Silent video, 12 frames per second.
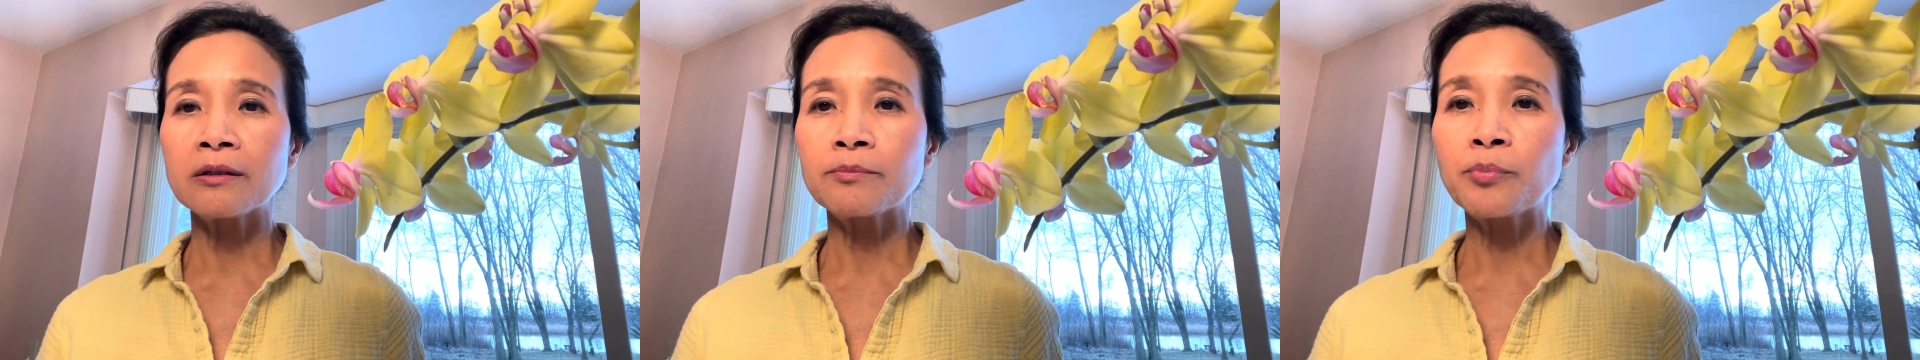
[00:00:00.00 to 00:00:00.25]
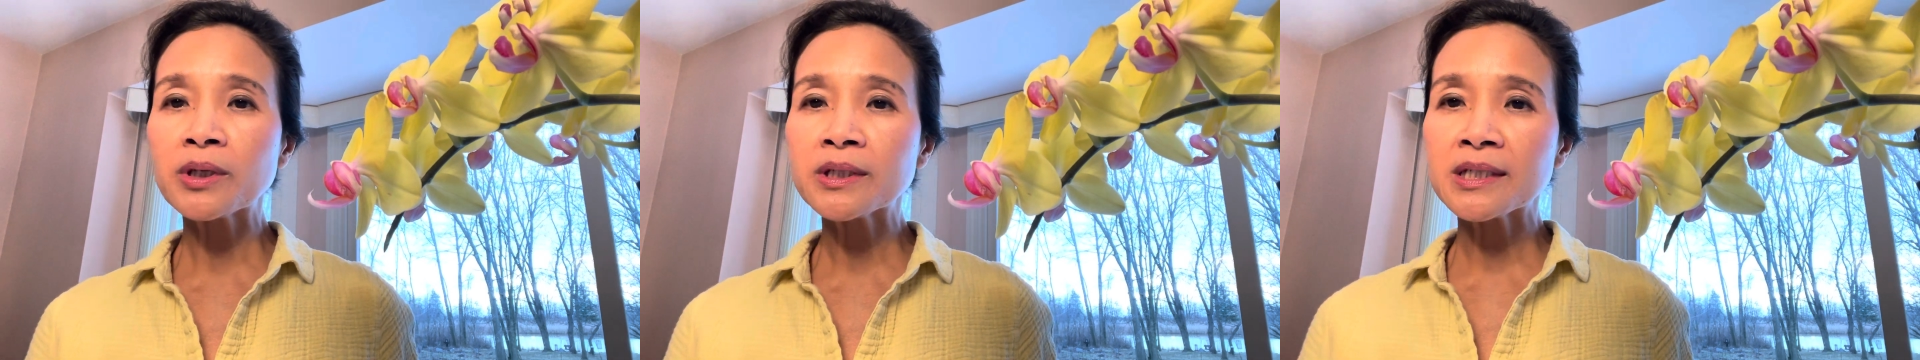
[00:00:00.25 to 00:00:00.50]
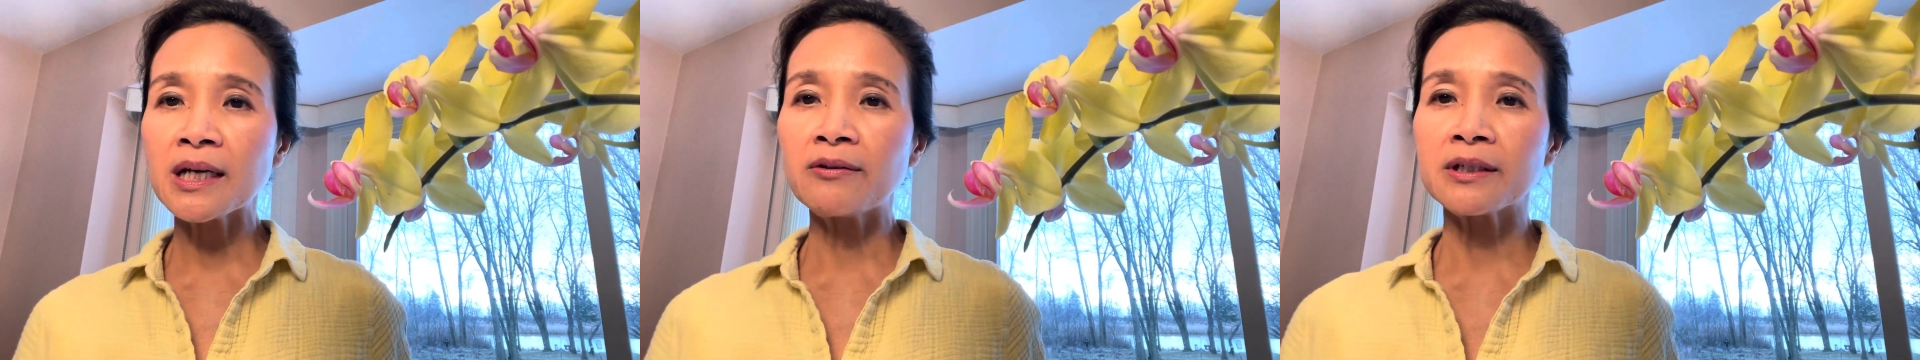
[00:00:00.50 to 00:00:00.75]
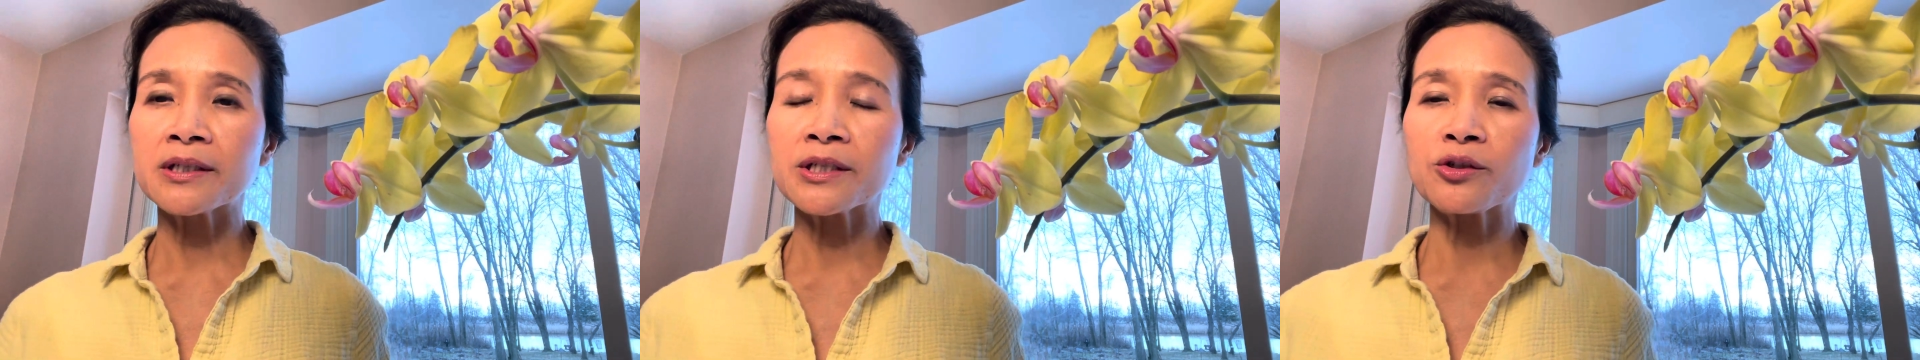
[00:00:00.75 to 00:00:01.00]

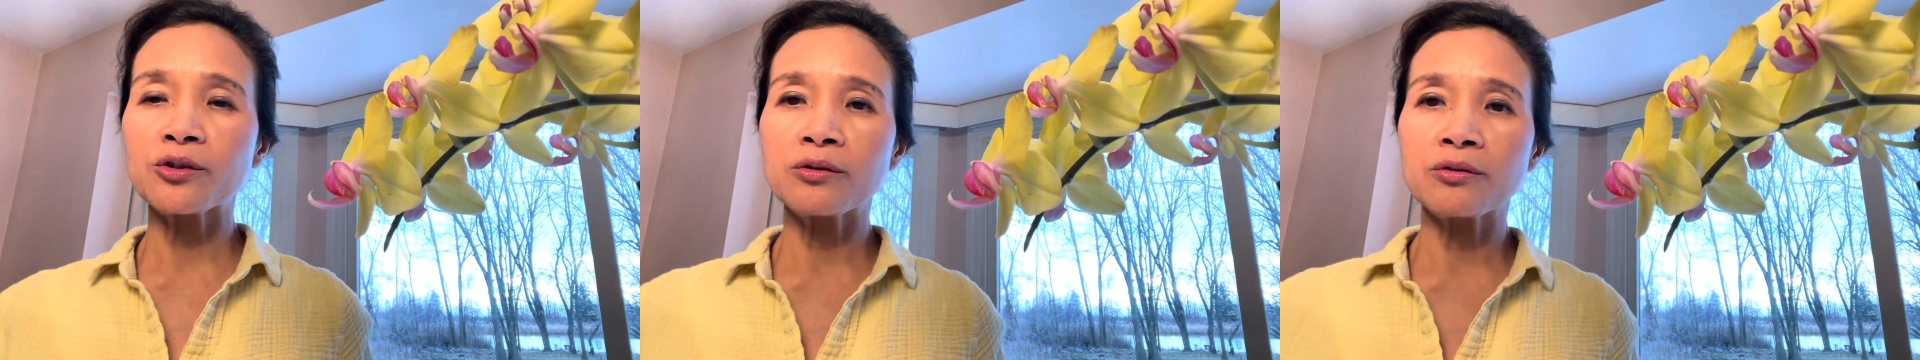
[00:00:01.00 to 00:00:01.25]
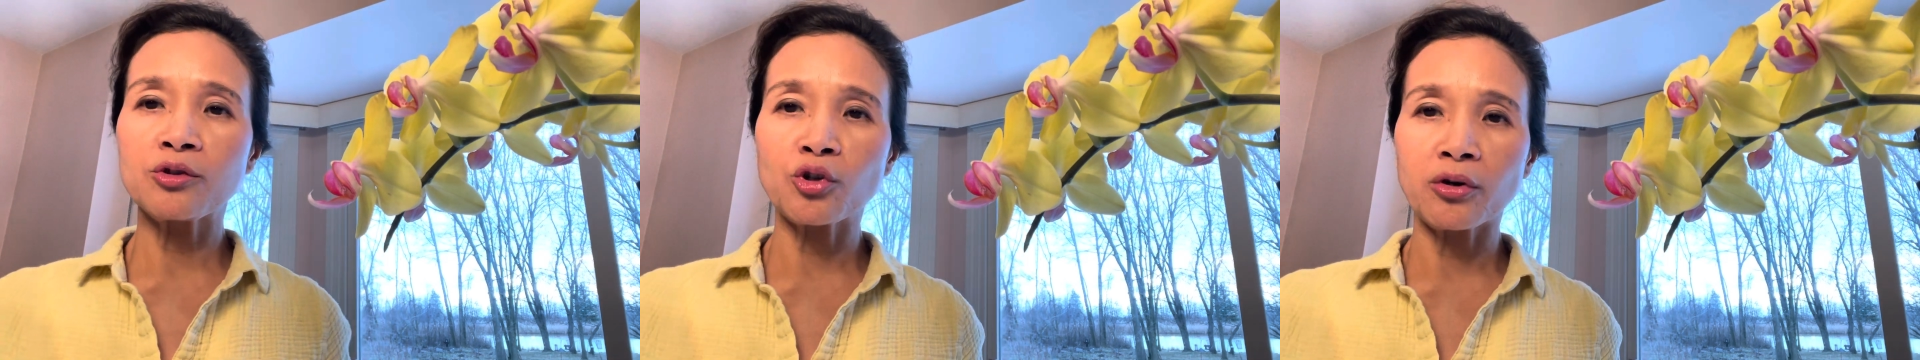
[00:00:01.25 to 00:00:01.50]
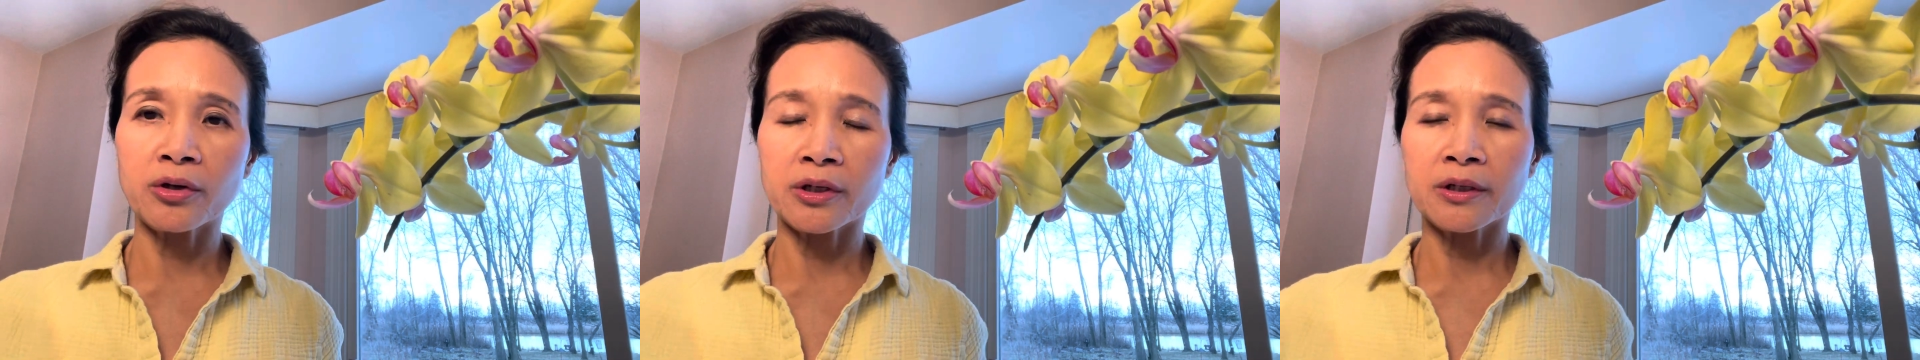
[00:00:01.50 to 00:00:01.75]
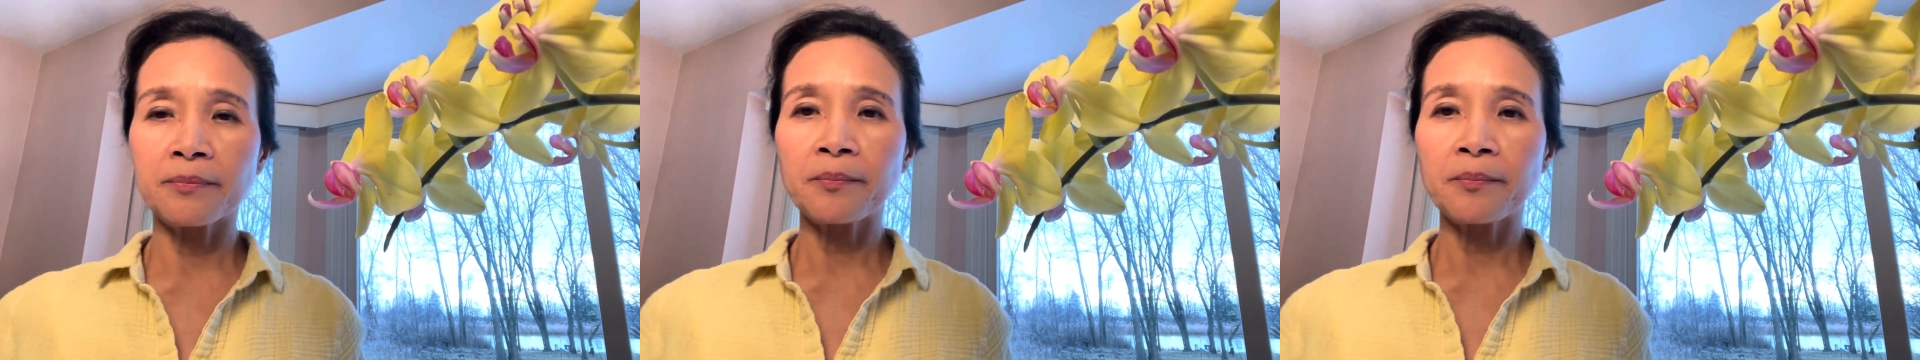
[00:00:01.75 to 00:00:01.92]
bookseller's daughter.